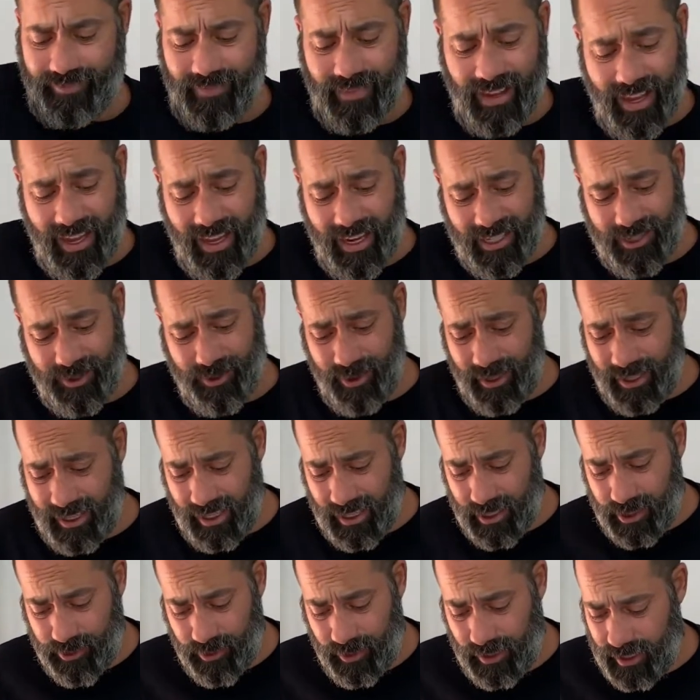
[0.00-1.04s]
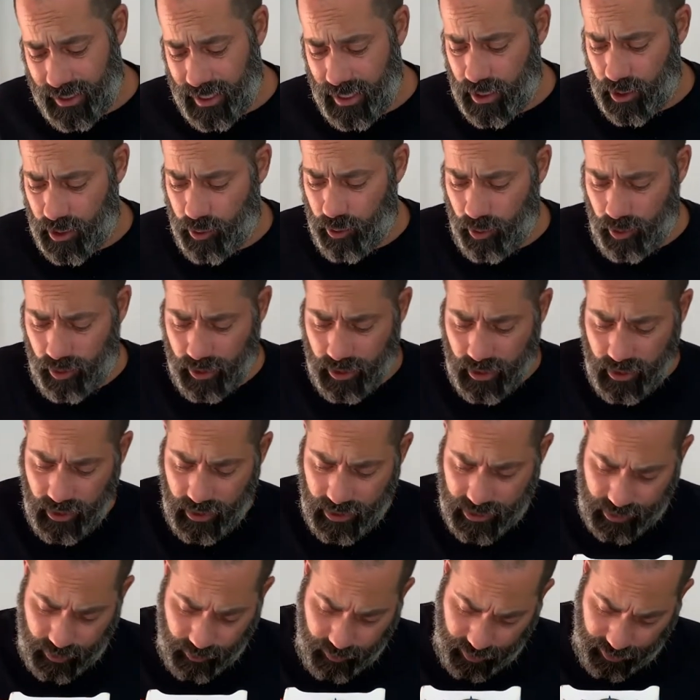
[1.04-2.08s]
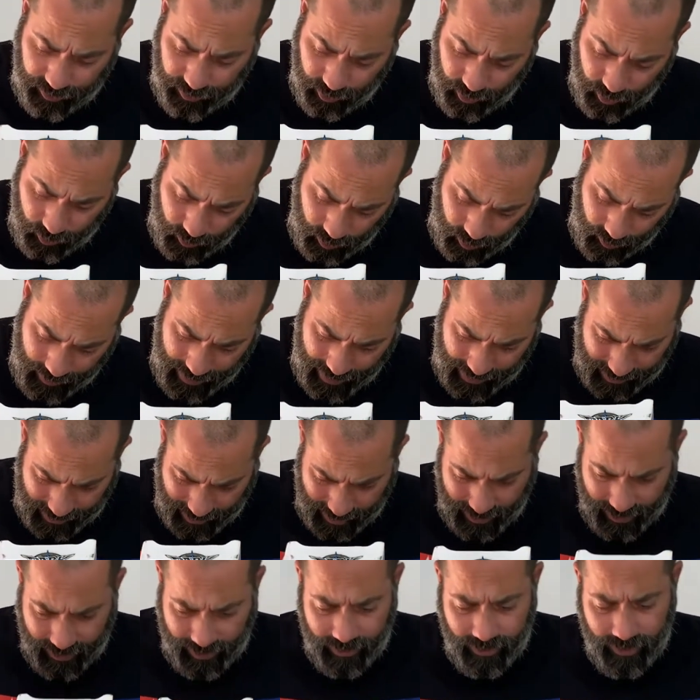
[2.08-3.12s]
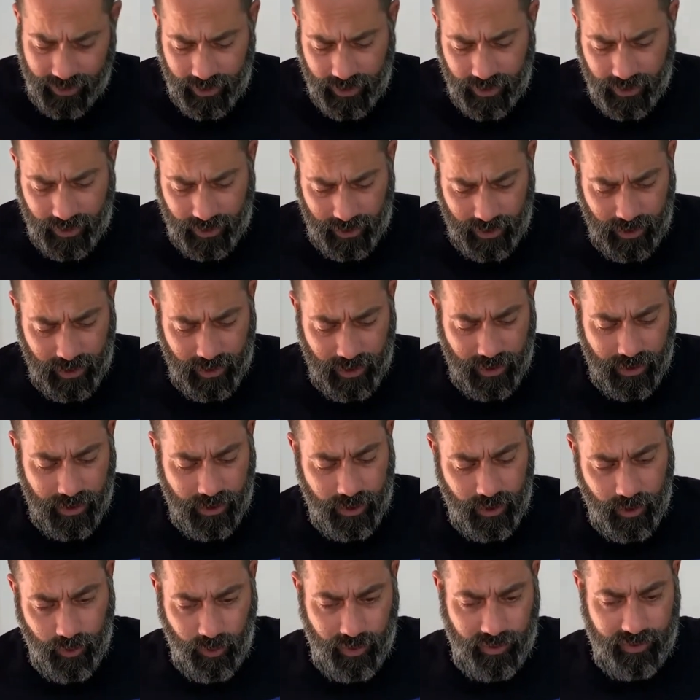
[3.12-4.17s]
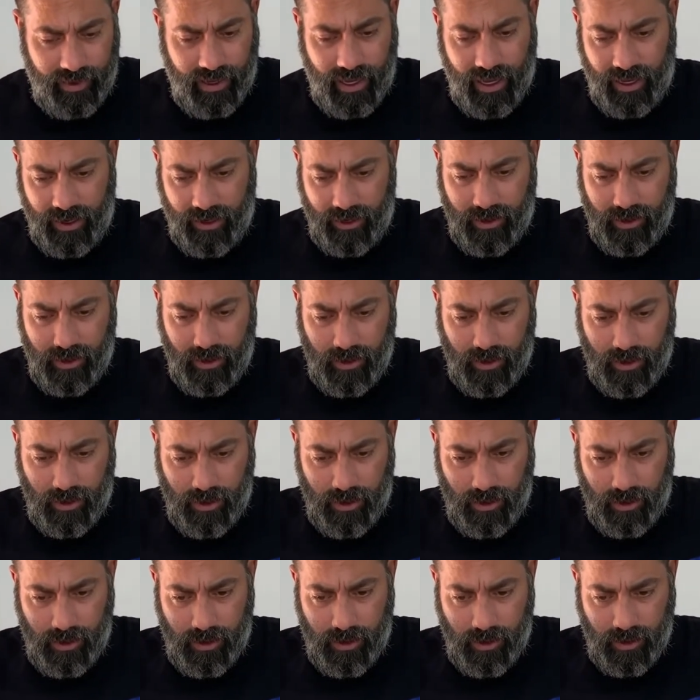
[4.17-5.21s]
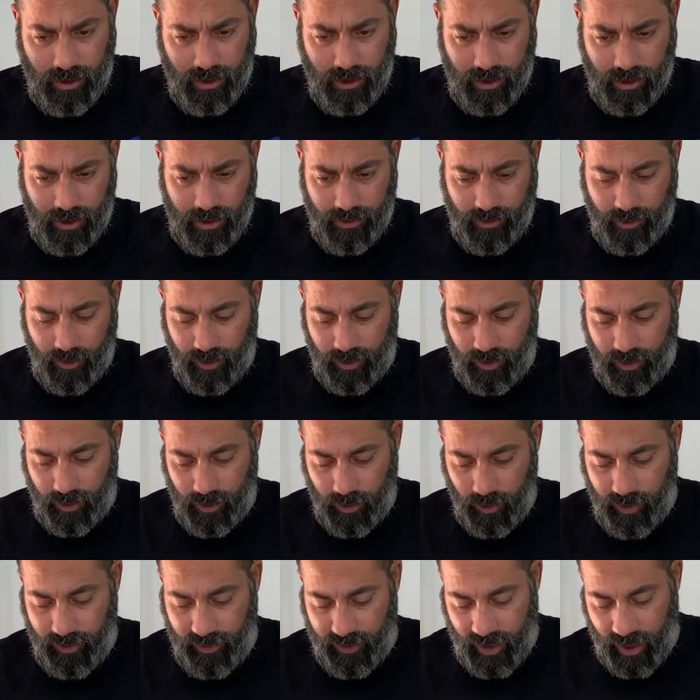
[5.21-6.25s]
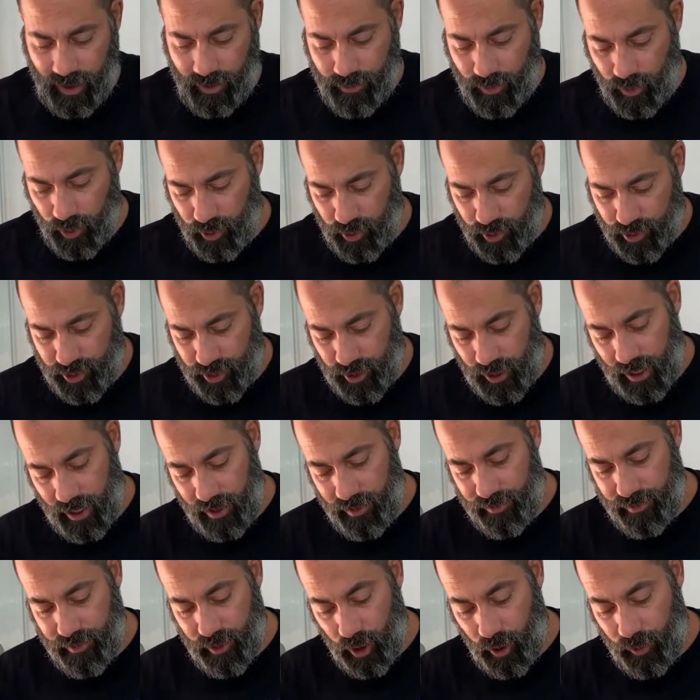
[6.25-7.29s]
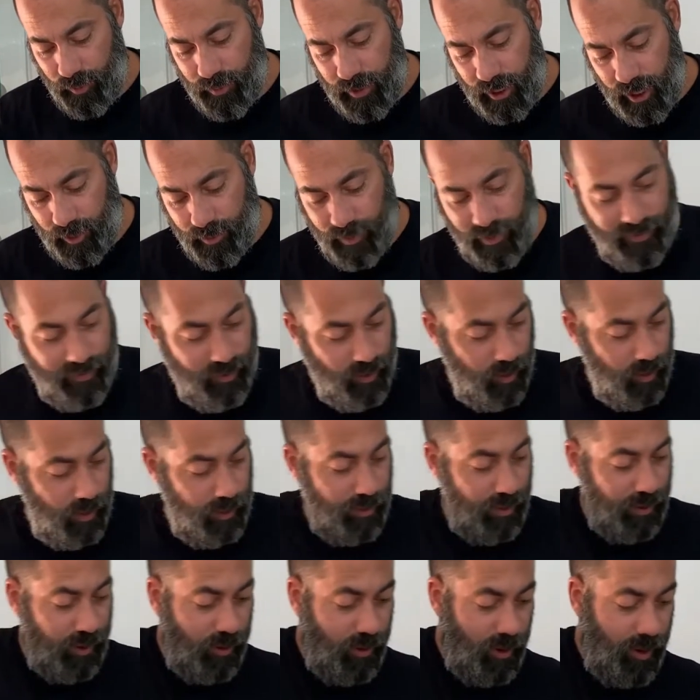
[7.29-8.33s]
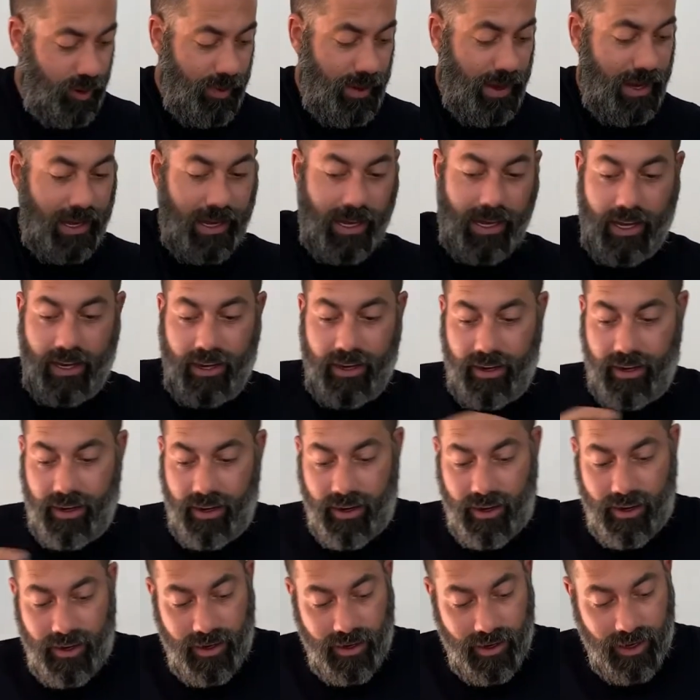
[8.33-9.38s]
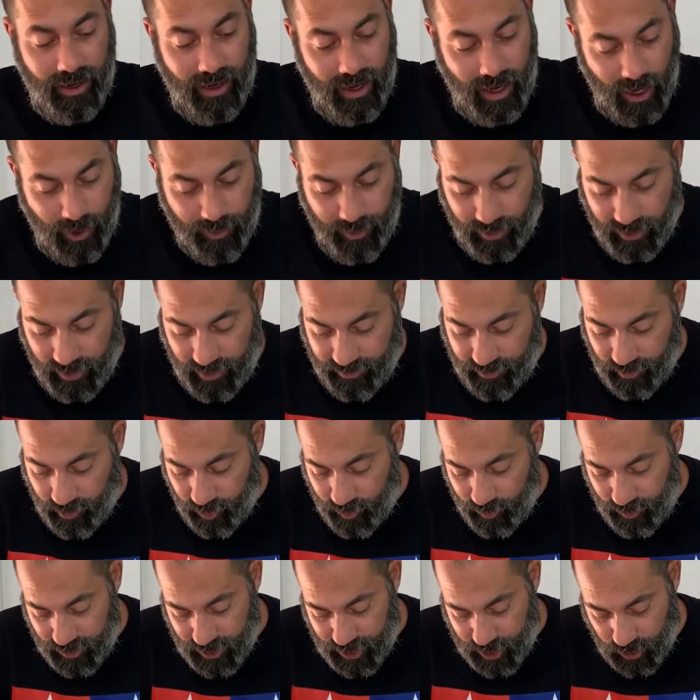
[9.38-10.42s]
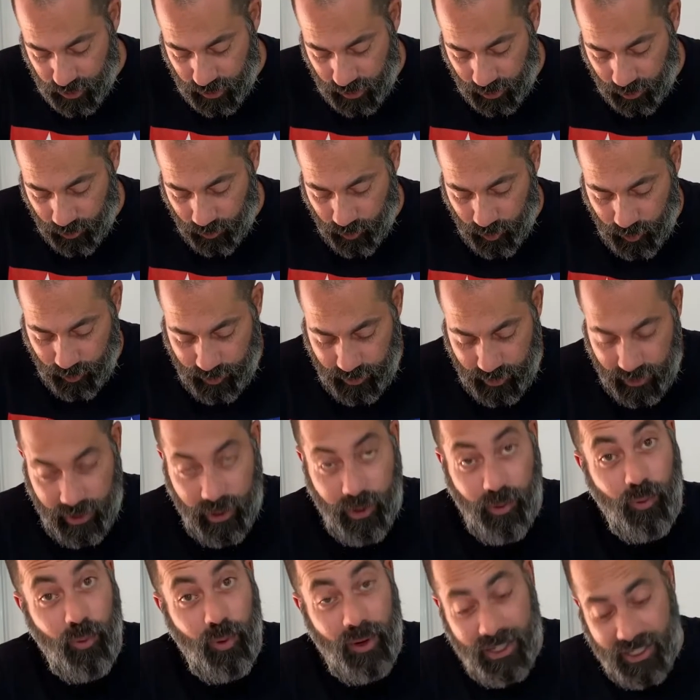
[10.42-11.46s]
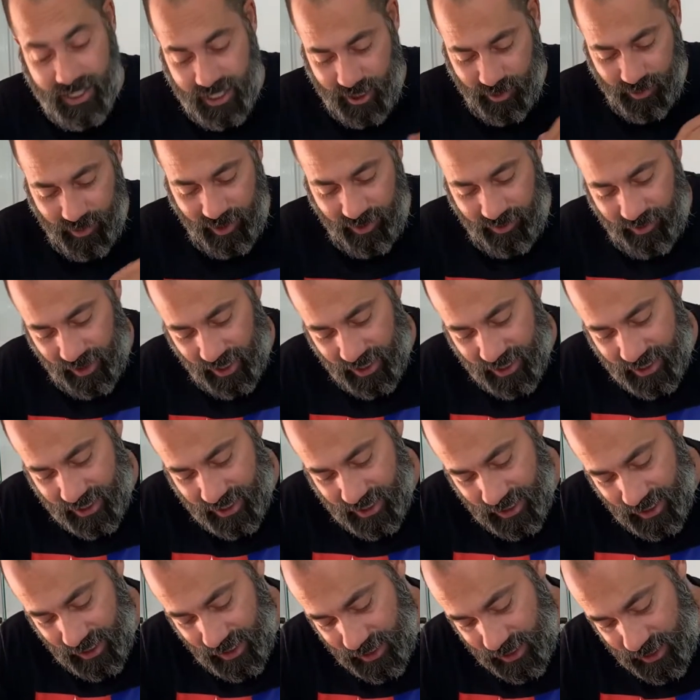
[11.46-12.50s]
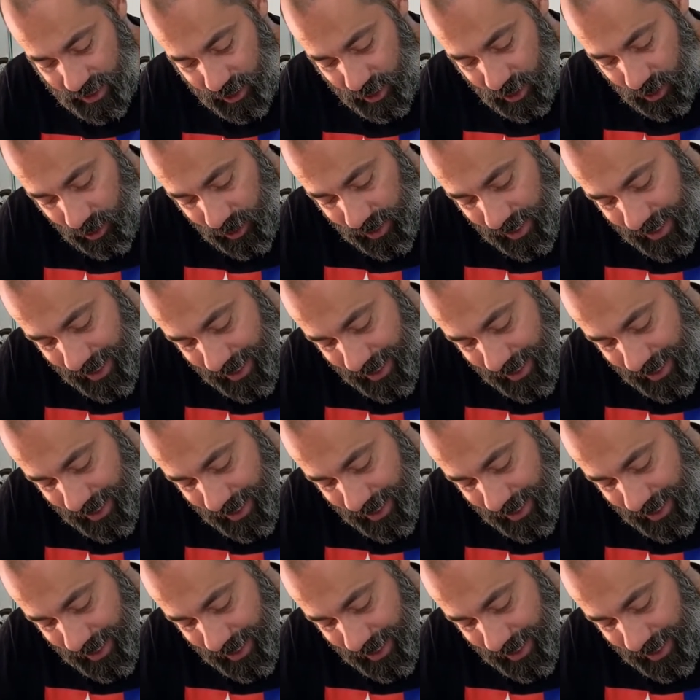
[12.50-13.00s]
And it's really kind of cool. So I'm going to throw the wheel back on. We've got motor drive. Oh, here, before we put the wheel back on, I believe it would be wisdom of us to go ahead